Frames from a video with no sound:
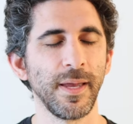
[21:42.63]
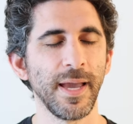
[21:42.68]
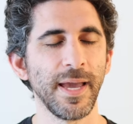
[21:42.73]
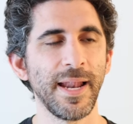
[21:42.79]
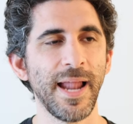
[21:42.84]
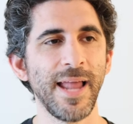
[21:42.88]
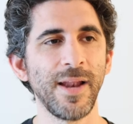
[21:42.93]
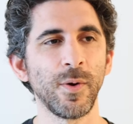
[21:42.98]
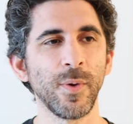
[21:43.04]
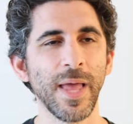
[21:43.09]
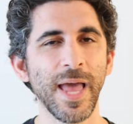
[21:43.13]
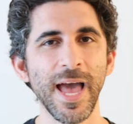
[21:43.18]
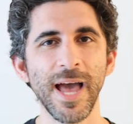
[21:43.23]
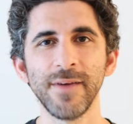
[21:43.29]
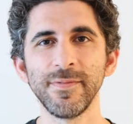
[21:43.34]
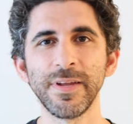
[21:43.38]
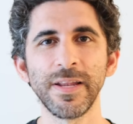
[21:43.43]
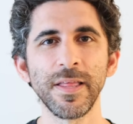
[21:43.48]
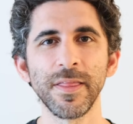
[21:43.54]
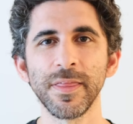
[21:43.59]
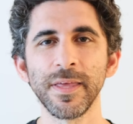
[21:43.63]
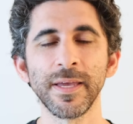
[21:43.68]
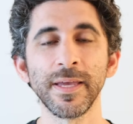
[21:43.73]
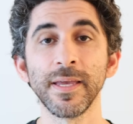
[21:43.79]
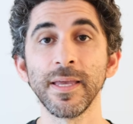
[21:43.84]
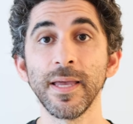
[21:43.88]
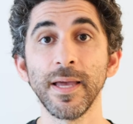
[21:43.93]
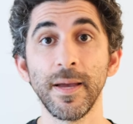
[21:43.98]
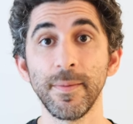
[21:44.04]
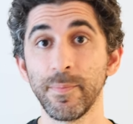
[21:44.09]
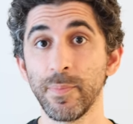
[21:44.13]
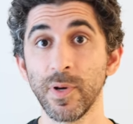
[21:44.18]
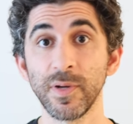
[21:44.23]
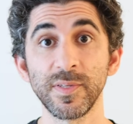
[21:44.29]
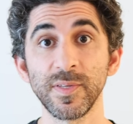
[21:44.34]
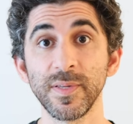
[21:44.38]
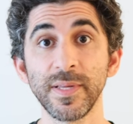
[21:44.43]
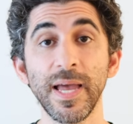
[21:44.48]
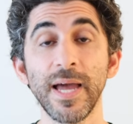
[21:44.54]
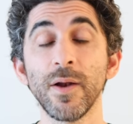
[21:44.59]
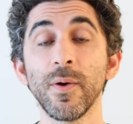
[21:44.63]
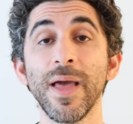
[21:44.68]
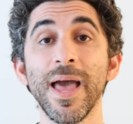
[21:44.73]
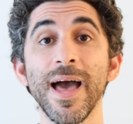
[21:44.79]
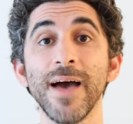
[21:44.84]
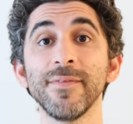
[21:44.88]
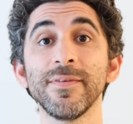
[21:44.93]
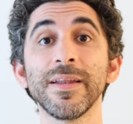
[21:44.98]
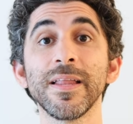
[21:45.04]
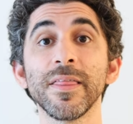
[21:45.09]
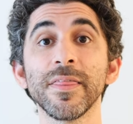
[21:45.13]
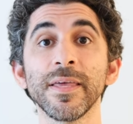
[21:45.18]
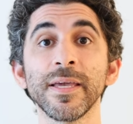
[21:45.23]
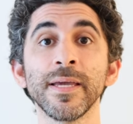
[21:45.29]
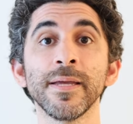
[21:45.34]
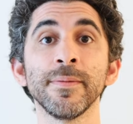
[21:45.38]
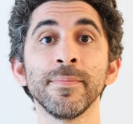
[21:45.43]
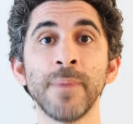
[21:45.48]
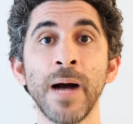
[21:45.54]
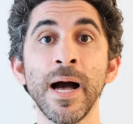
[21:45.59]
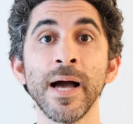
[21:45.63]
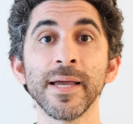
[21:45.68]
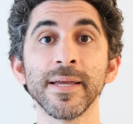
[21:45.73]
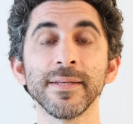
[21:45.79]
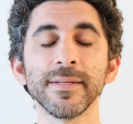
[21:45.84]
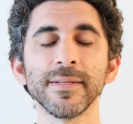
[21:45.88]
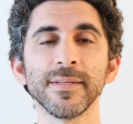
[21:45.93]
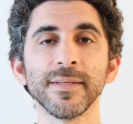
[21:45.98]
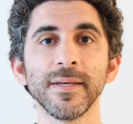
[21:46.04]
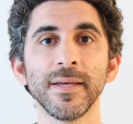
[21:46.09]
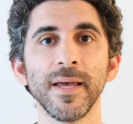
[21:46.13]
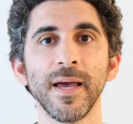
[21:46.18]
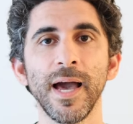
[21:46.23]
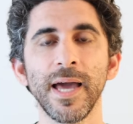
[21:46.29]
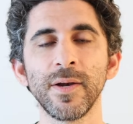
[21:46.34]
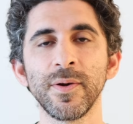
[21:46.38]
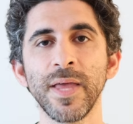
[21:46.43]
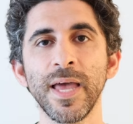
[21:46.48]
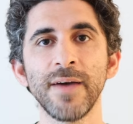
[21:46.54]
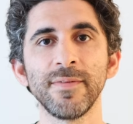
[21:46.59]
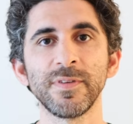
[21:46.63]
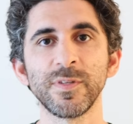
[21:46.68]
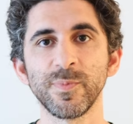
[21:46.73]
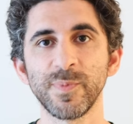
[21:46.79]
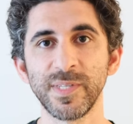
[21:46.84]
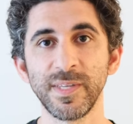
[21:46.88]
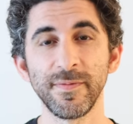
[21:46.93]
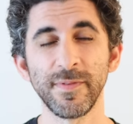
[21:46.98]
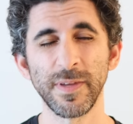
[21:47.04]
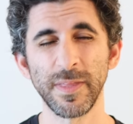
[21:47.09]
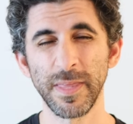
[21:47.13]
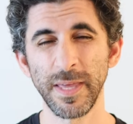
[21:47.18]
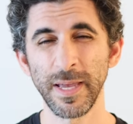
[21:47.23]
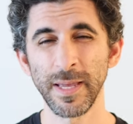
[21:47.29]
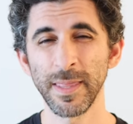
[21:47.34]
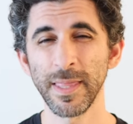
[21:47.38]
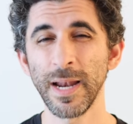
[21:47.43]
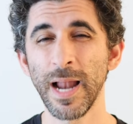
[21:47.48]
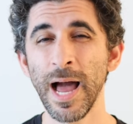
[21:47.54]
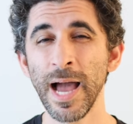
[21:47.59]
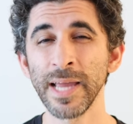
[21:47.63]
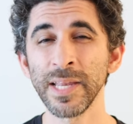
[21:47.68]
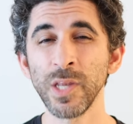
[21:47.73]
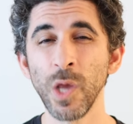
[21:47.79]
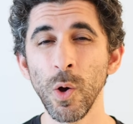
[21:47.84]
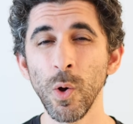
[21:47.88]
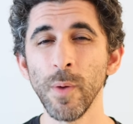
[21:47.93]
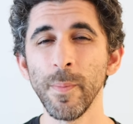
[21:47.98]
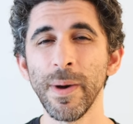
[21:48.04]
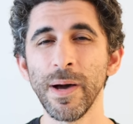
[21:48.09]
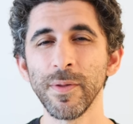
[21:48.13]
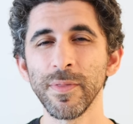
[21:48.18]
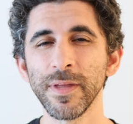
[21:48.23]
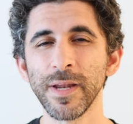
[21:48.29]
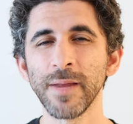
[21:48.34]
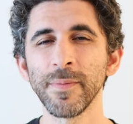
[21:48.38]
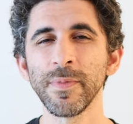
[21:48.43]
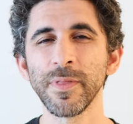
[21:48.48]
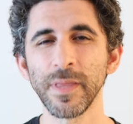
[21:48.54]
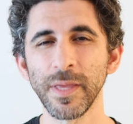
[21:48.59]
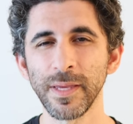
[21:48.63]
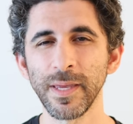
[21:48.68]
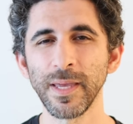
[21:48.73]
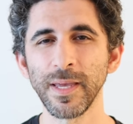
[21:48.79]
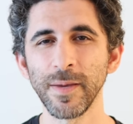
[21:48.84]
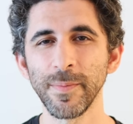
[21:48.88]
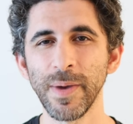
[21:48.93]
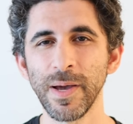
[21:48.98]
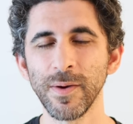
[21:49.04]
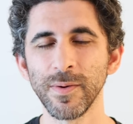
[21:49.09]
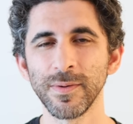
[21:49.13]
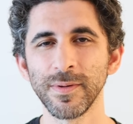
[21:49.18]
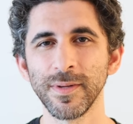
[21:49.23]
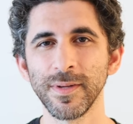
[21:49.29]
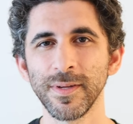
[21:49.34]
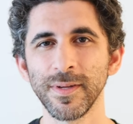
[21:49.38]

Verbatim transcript: and i don't have anything personally i don't have anything in mind I don't have a specific thing that I know about that I'm thinking about.